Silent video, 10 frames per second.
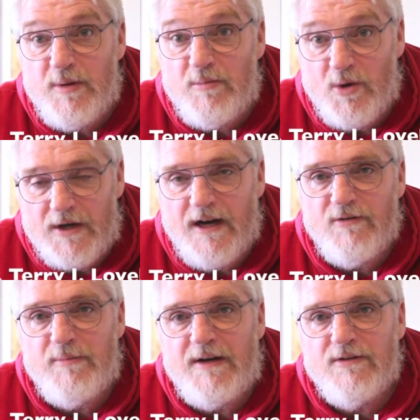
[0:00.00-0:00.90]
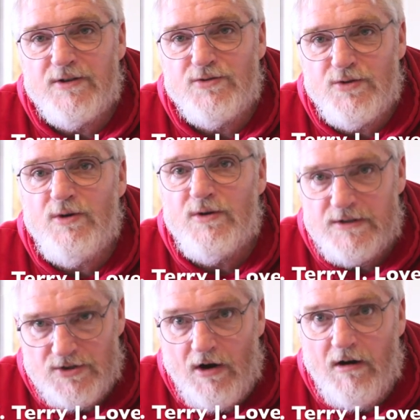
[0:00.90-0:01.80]
and more governmental control
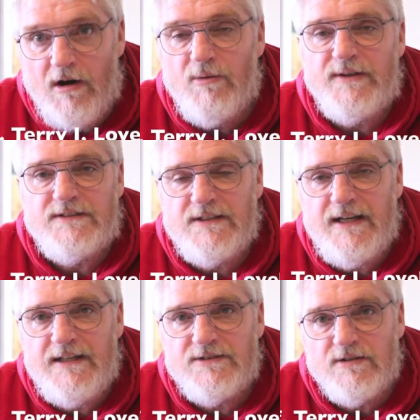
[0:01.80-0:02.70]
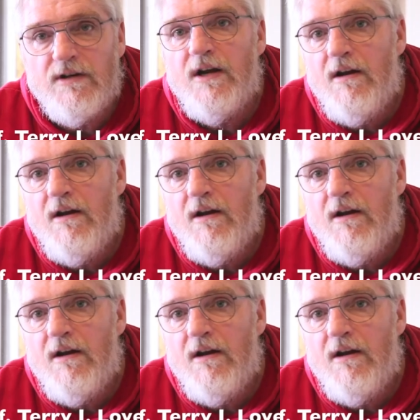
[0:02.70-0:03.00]
is always the answer.